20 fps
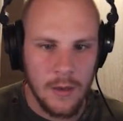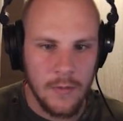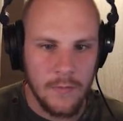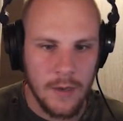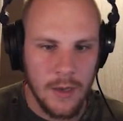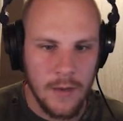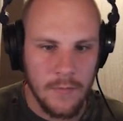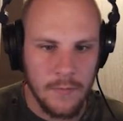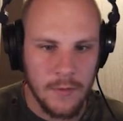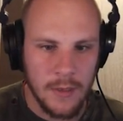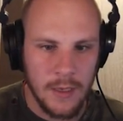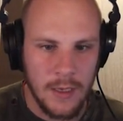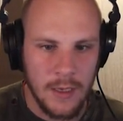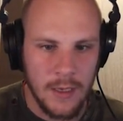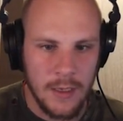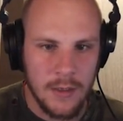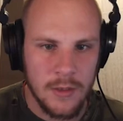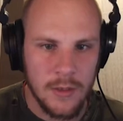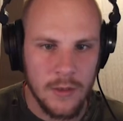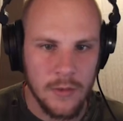We have one
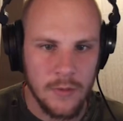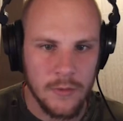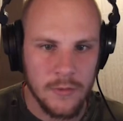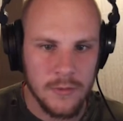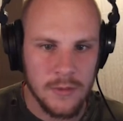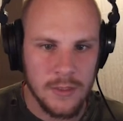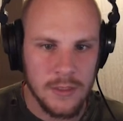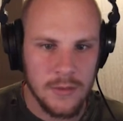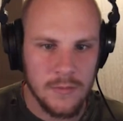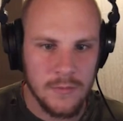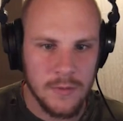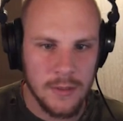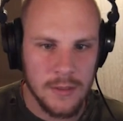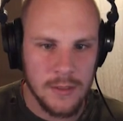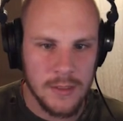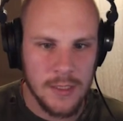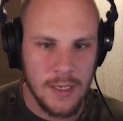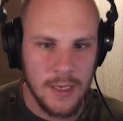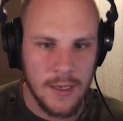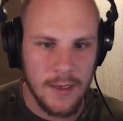here, although this one
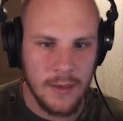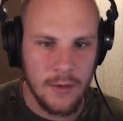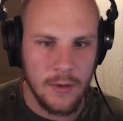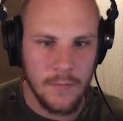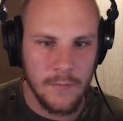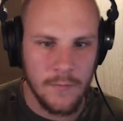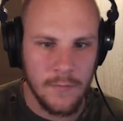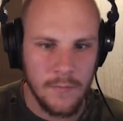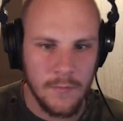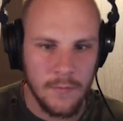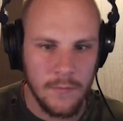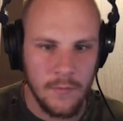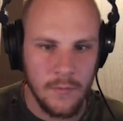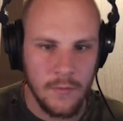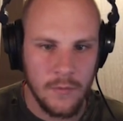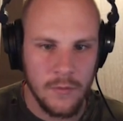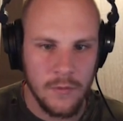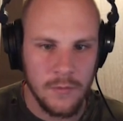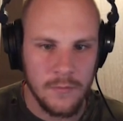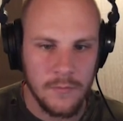is slightly off with the
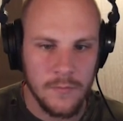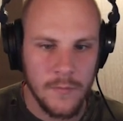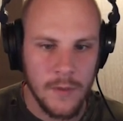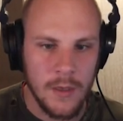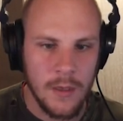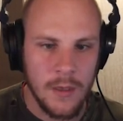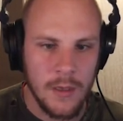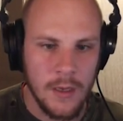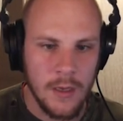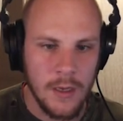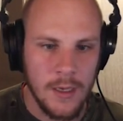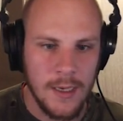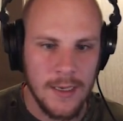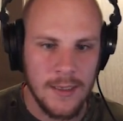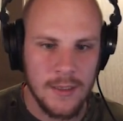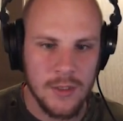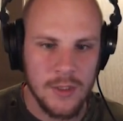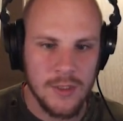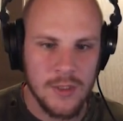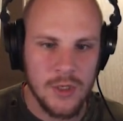volume.
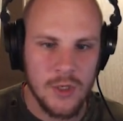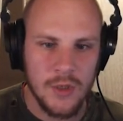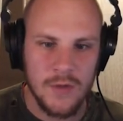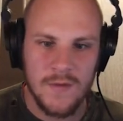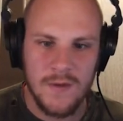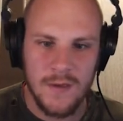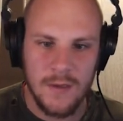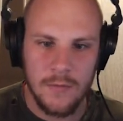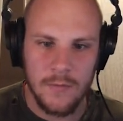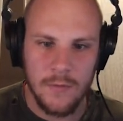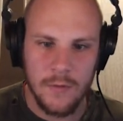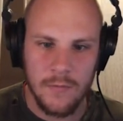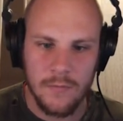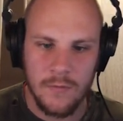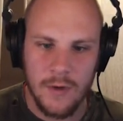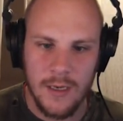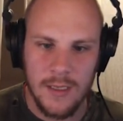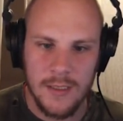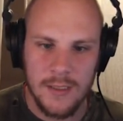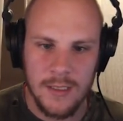It does continue on
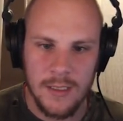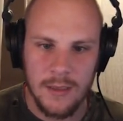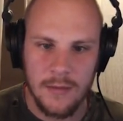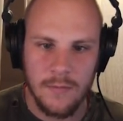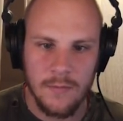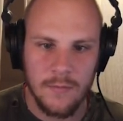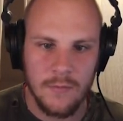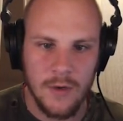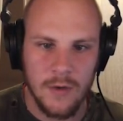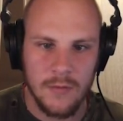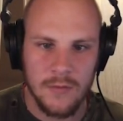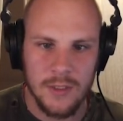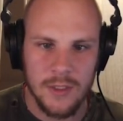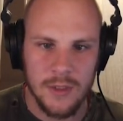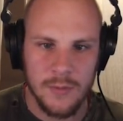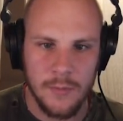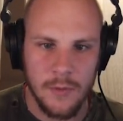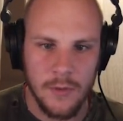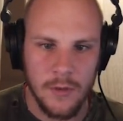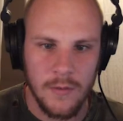rising throughout
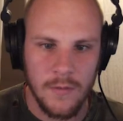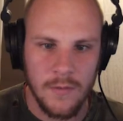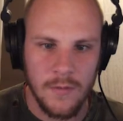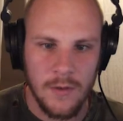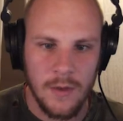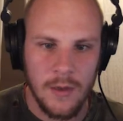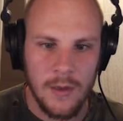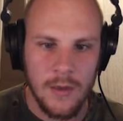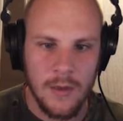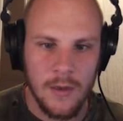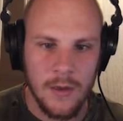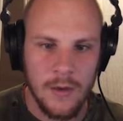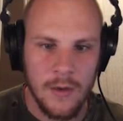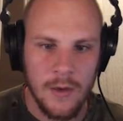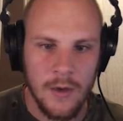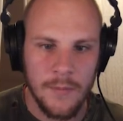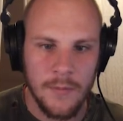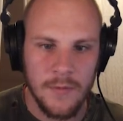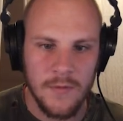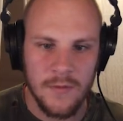this point
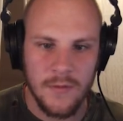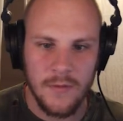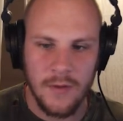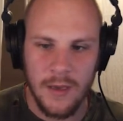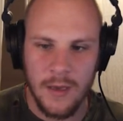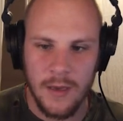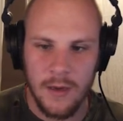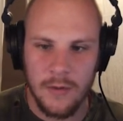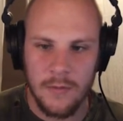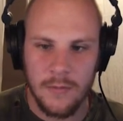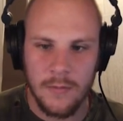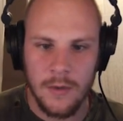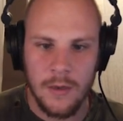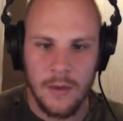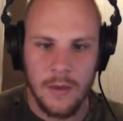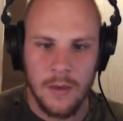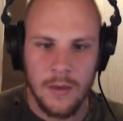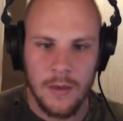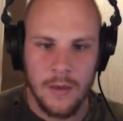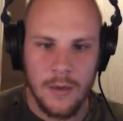up until here,
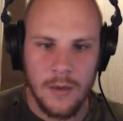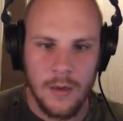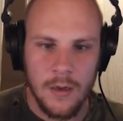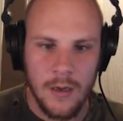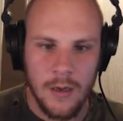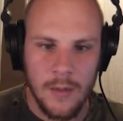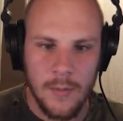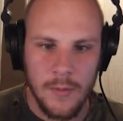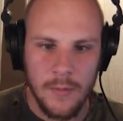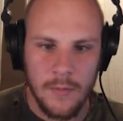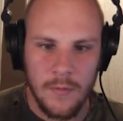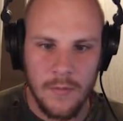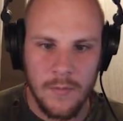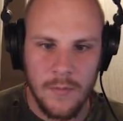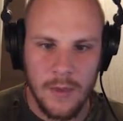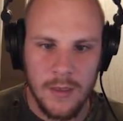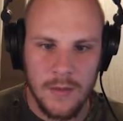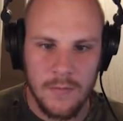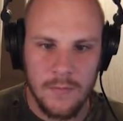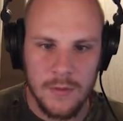but we
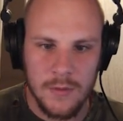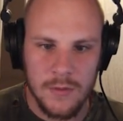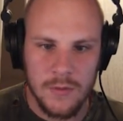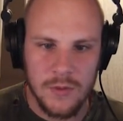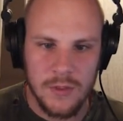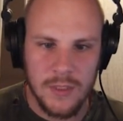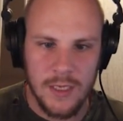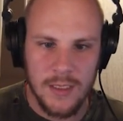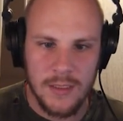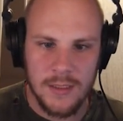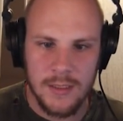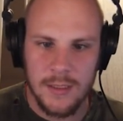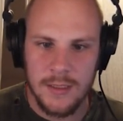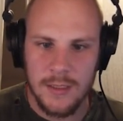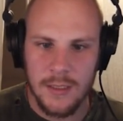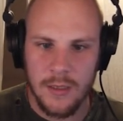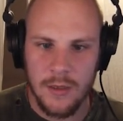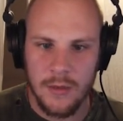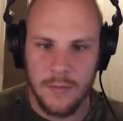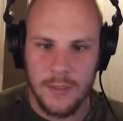might want to change
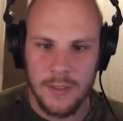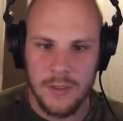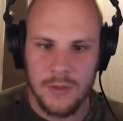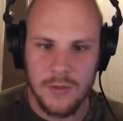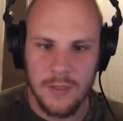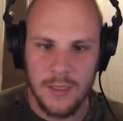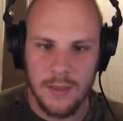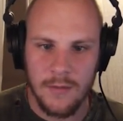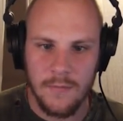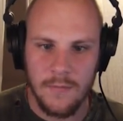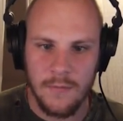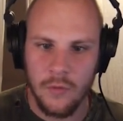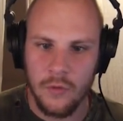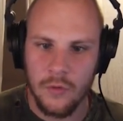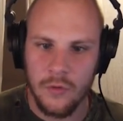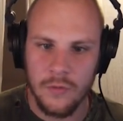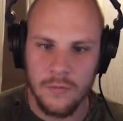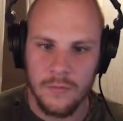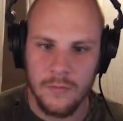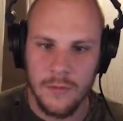this a little bit so that the
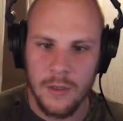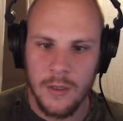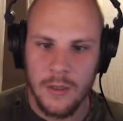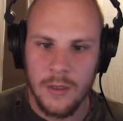volume